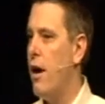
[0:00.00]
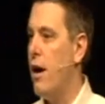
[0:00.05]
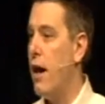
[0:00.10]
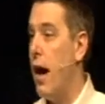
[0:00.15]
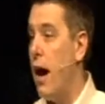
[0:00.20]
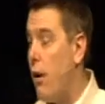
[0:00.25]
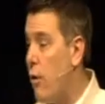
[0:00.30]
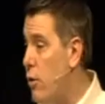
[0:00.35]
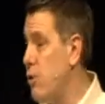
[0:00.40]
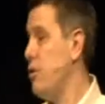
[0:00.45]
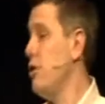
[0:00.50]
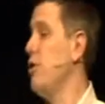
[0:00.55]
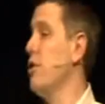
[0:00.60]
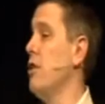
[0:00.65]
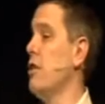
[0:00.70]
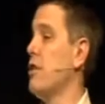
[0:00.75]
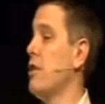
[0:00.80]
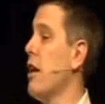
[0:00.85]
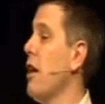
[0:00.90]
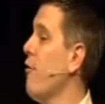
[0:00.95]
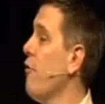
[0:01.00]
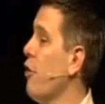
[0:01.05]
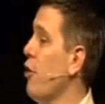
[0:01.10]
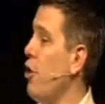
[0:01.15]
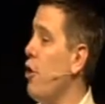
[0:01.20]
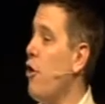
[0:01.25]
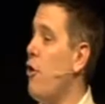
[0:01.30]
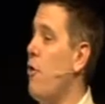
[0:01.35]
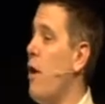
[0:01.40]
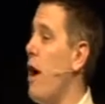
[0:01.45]
Now, I want you to discover
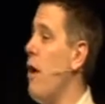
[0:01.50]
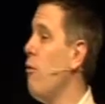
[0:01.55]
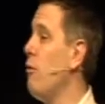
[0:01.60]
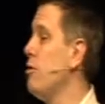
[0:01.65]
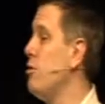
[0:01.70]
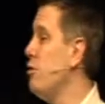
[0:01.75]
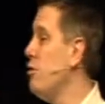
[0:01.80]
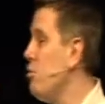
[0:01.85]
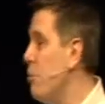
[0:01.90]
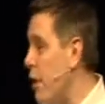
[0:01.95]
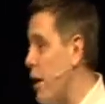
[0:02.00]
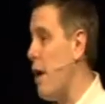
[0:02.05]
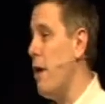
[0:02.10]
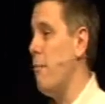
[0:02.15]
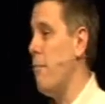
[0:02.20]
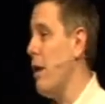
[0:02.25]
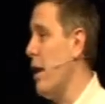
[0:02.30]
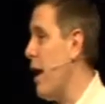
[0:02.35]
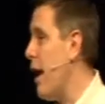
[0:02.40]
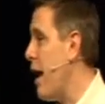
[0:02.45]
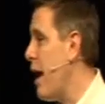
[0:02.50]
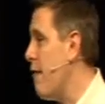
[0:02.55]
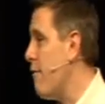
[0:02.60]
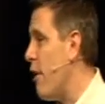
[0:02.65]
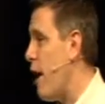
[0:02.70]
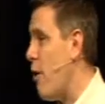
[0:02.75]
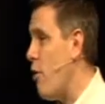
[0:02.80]
you. I want you to come alive.